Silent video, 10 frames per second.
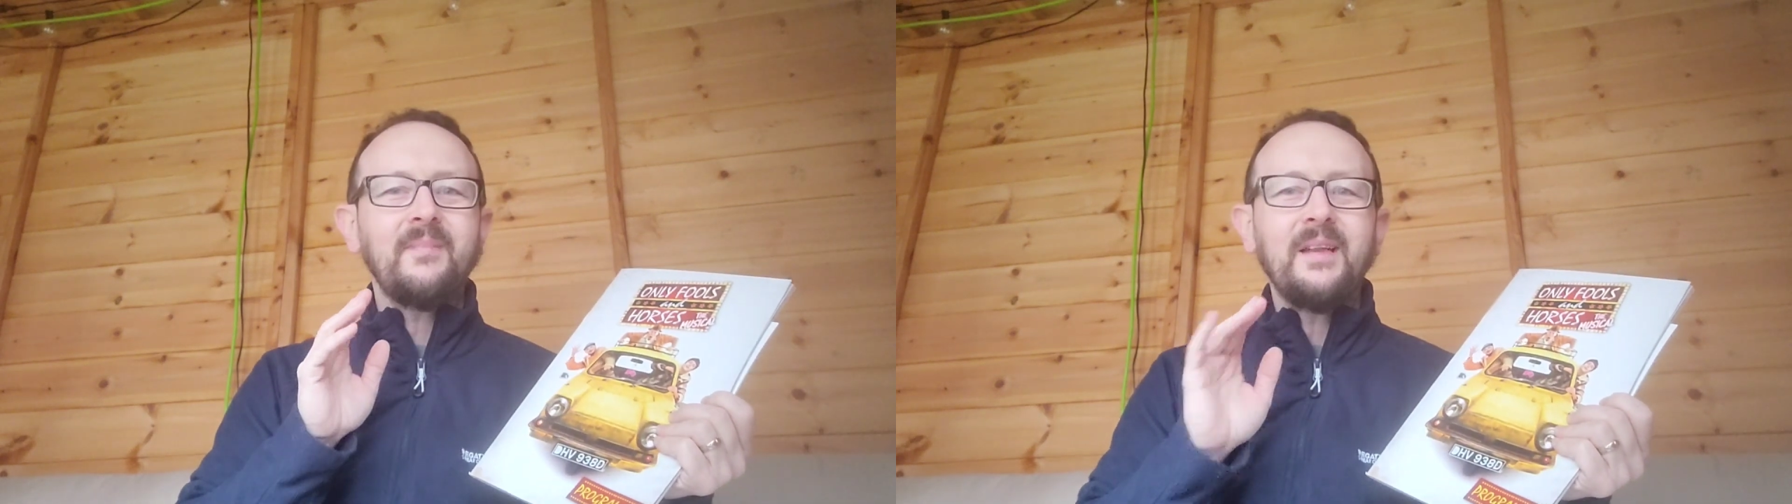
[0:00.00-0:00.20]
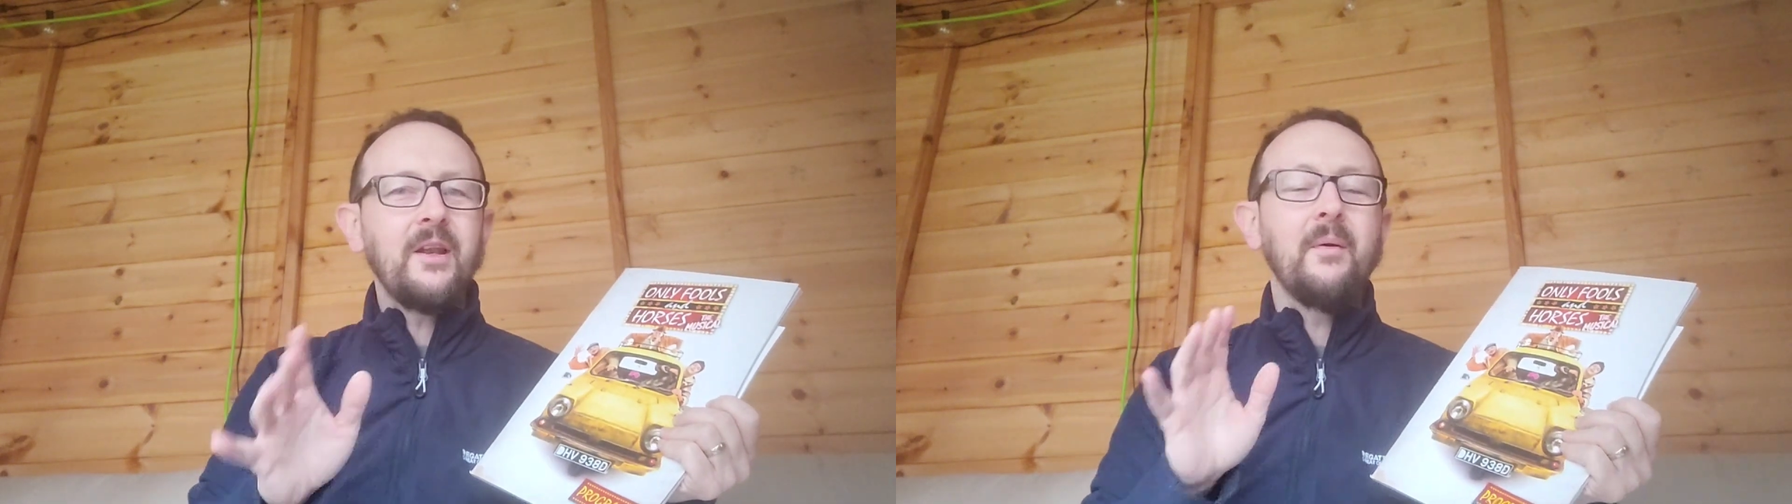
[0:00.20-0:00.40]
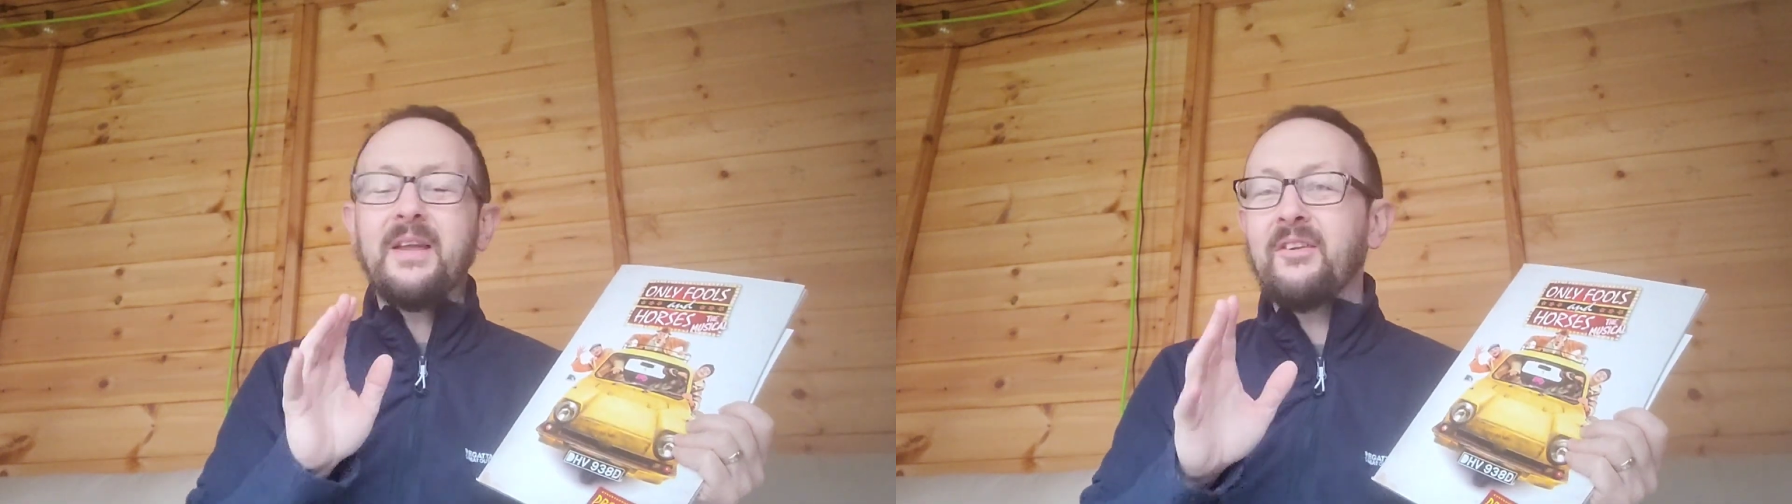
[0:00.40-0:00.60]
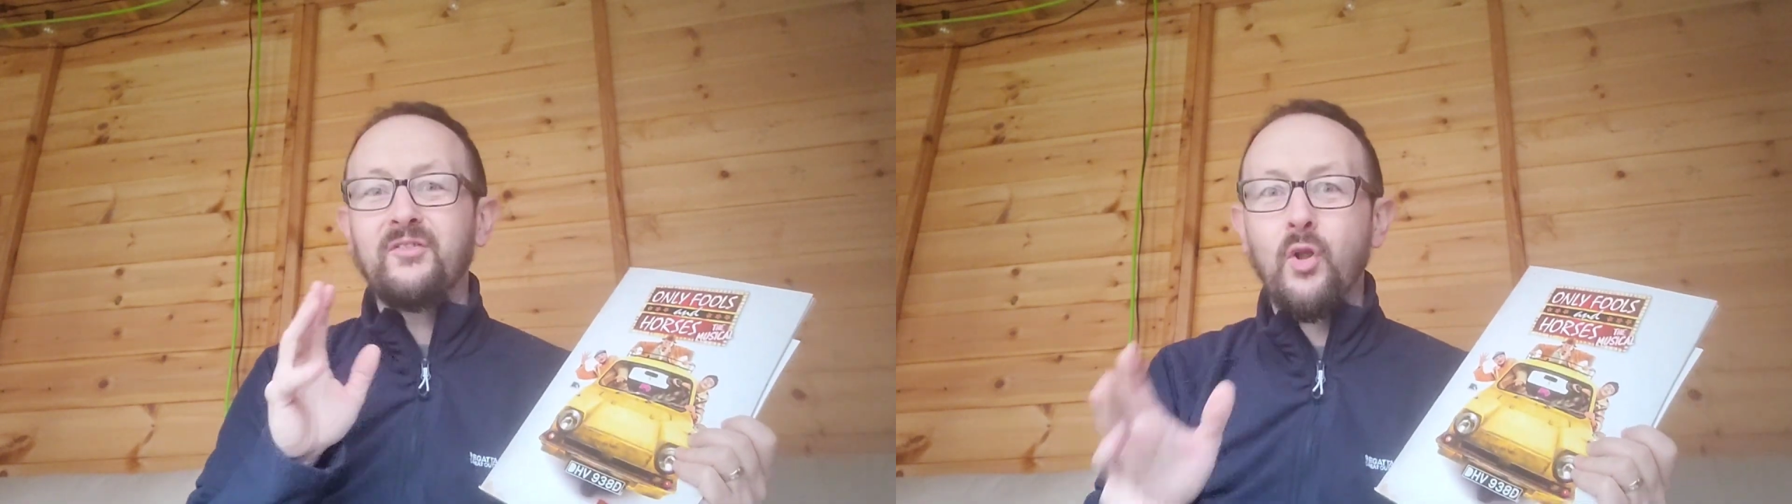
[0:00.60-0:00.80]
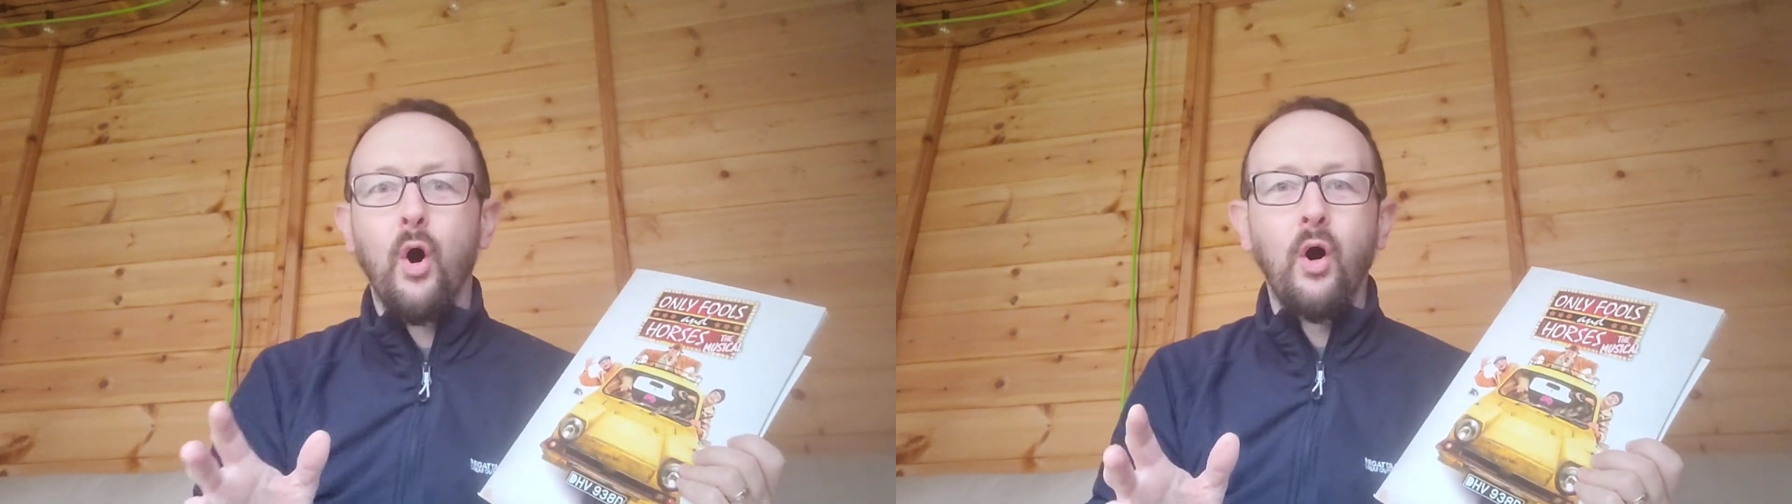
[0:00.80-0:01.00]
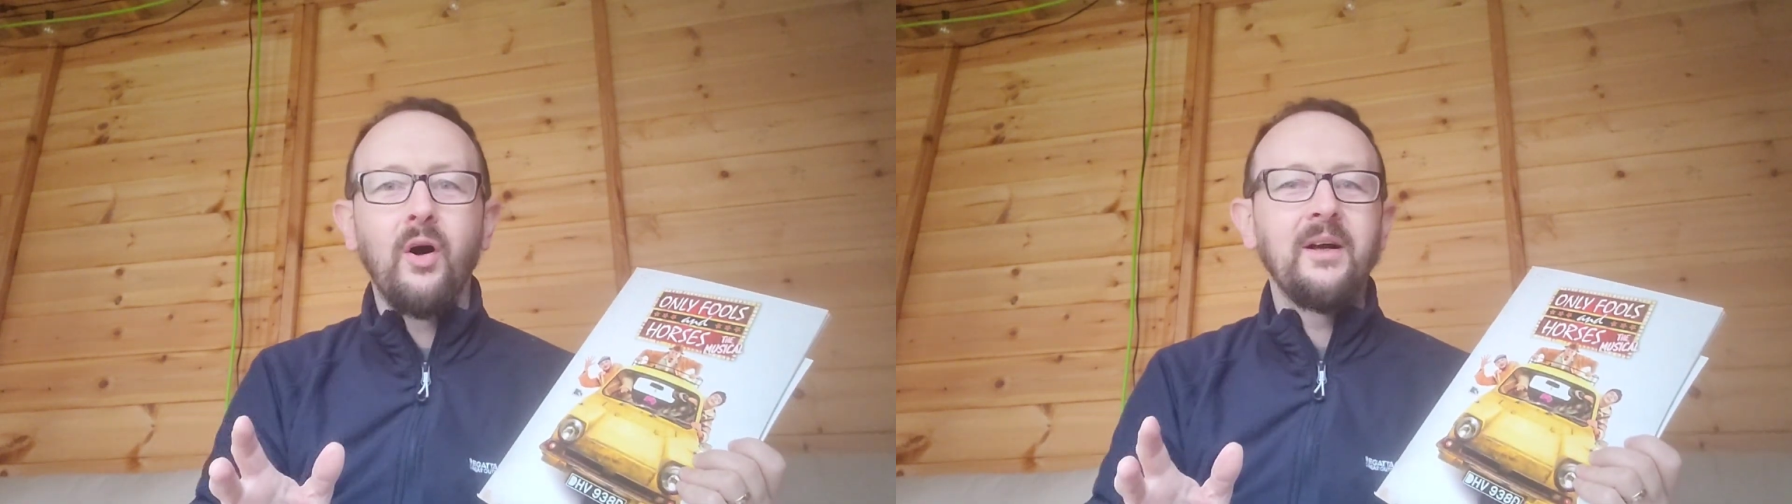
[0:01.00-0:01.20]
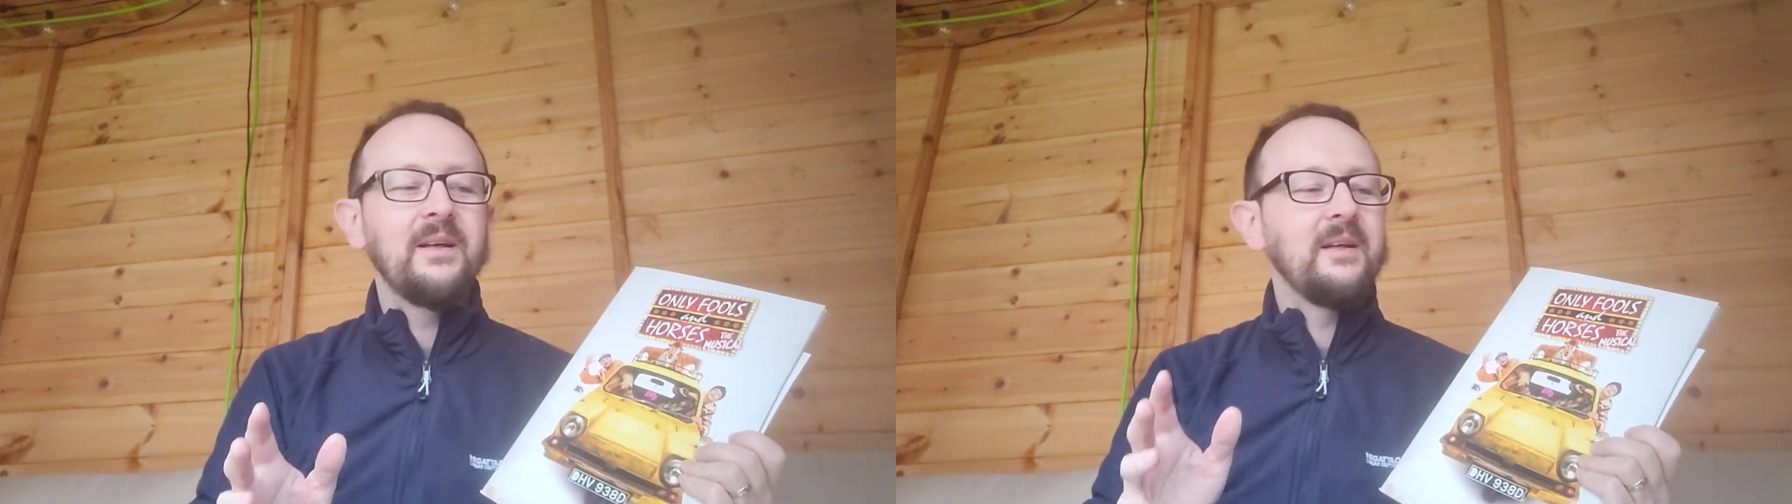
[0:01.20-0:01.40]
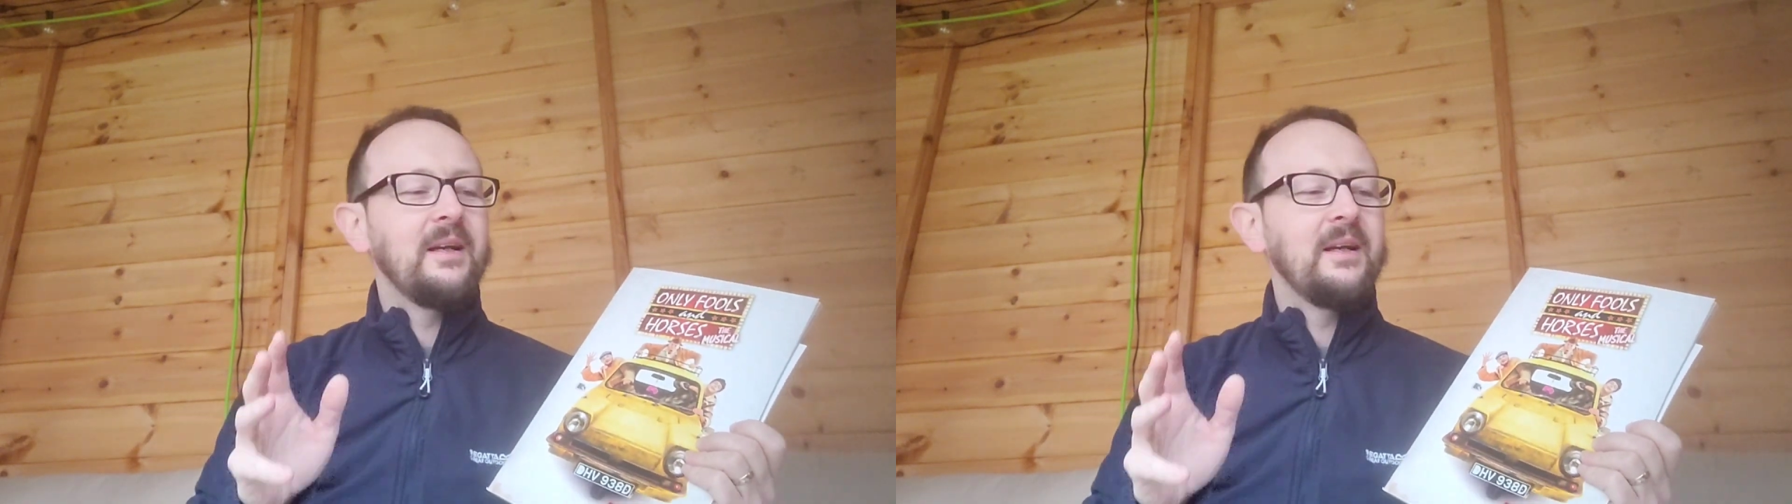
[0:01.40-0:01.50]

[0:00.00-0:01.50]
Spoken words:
it's not.